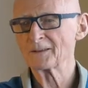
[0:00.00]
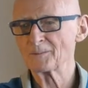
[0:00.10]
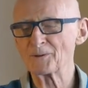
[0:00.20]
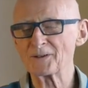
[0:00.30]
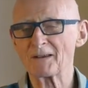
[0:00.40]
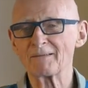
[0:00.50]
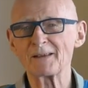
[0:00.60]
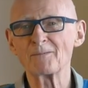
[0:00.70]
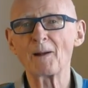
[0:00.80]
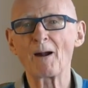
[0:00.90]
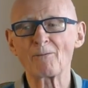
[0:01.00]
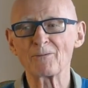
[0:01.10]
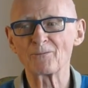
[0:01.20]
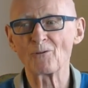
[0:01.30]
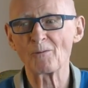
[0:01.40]
It's a particularly powerful
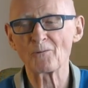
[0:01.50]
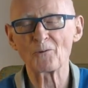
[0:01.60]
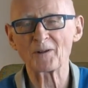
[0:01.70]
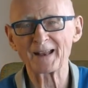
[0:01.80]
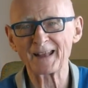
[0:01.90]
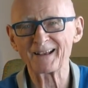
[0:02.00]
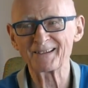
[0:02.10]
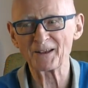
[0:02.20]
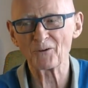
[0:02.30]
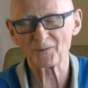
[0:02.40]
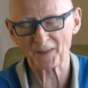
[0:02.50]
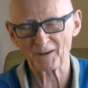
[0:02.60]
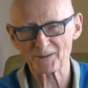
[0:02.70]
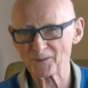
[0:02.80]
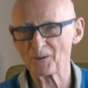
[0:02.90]
form of organic honey over
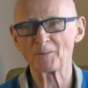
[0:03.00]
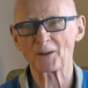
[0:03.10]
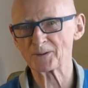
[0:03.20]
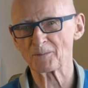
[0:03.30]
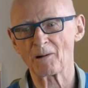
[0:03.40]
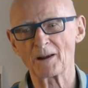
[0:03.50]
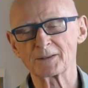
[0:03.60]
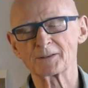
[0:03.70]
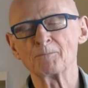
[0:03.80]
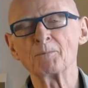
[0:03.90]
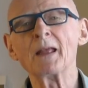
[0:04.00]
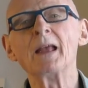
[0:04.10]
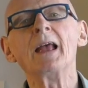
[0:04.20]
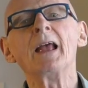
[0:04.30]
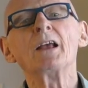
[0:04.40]
there, so I'm not surprised.
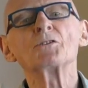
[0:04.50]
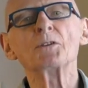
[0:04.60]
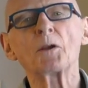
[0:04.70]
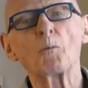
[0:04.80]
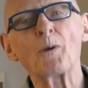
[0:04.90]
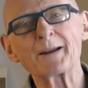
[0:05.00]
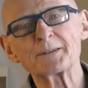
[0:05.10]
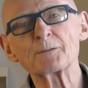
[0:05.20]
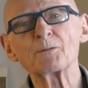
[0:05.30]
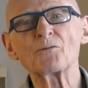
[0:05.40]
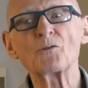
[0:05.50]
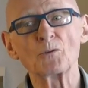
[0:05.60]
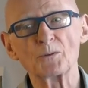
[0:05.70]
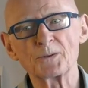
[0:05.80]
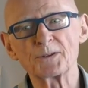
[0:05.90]
So you can practice with
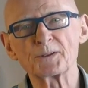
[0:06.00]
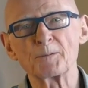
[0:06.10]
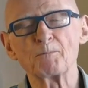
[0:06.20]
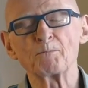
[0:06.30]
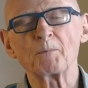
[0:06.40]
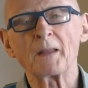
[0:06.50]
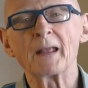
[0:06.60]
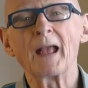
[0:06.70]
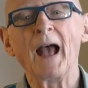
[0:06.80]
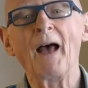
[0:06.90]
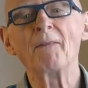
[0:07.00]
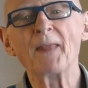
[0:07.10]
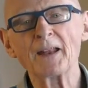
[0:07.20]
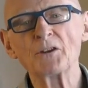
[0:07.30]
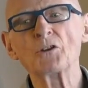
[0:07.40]
foods, and
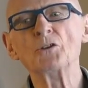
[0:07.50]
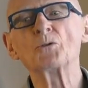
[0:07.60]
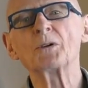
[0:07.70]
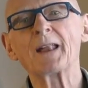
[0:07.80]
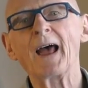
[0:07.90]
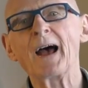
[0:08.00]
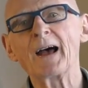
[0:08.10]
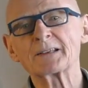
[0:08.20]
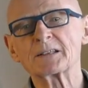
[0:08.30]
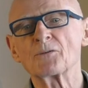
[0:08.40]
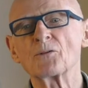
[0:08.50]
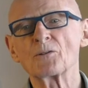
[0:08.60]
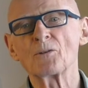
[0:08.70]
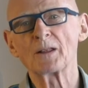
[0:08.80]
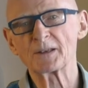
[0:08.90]
then you can ask for a
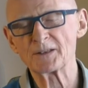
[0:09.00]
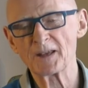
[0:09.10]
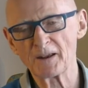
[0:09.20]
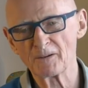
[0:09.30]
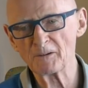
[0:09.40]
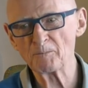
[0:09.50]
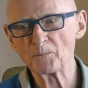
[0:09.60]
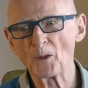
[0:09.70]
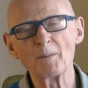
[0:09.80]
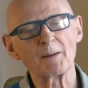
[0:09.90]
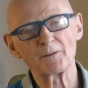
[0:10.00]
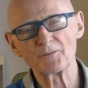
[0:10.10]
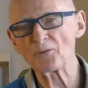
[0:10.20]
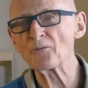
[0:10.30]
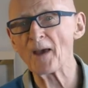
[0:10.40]
volunteer, a member of
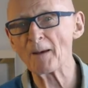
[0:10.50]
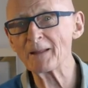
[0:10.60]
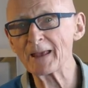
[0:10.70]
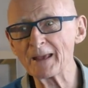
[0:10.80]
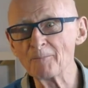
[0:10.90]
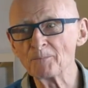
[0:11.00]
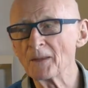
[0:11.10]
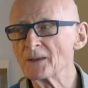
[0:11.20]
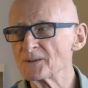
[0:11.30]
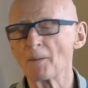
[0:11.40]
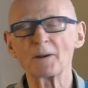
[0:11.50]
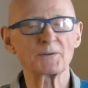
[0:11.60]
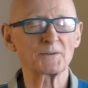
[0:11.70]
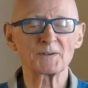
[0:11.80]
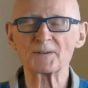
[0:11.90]
your family, somebody
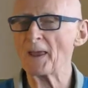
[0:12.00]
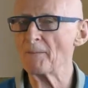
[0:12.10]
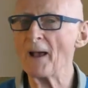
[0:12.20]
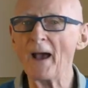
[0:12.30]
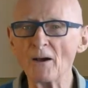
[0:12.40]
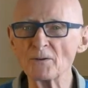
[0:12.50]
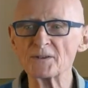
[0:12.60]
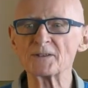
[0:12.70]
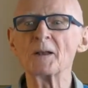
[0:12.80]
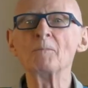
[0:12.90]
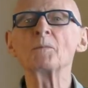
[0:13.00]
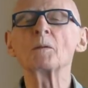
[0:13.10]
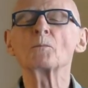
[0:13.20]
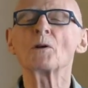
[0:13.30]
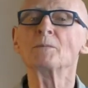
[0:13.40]
who's in the same house,
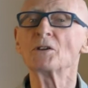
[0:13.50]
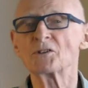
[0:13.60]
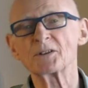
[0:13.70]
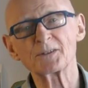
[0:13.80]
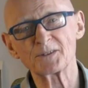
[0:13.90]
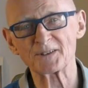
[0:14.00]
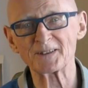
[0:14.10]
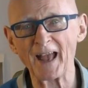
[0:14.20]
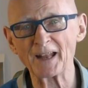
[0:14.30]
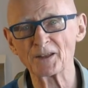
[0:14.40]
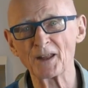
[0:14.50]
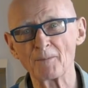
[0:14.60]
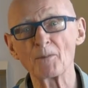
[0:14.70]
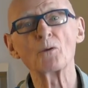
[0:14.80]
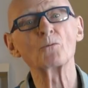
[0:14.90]
permission to scan
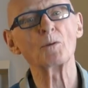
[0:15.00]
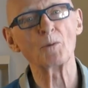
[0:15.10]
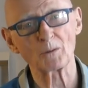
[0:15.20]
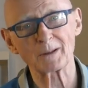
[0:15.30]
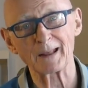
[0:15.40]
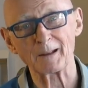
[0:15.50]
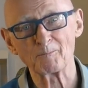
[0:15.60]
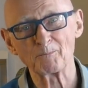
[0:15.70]
them remotely.